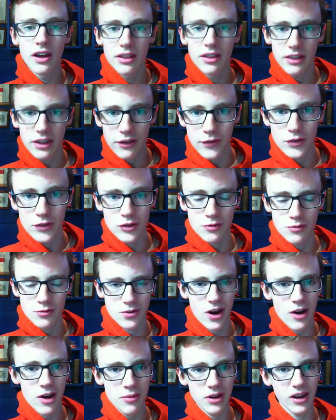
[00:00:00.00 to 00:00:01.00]
Thank you for
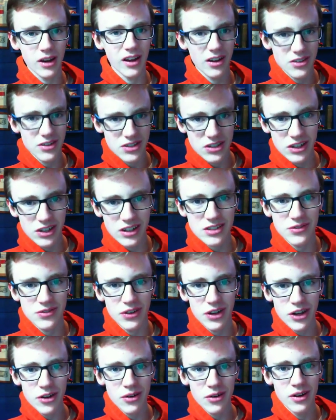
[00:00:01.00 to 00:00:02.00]
subscribing. I'll see you next
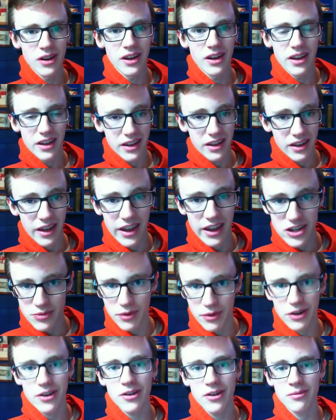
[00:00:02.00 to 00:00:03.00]
video. Agent
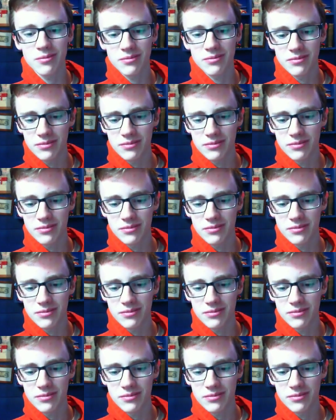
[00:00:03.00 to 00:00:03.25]
Marty.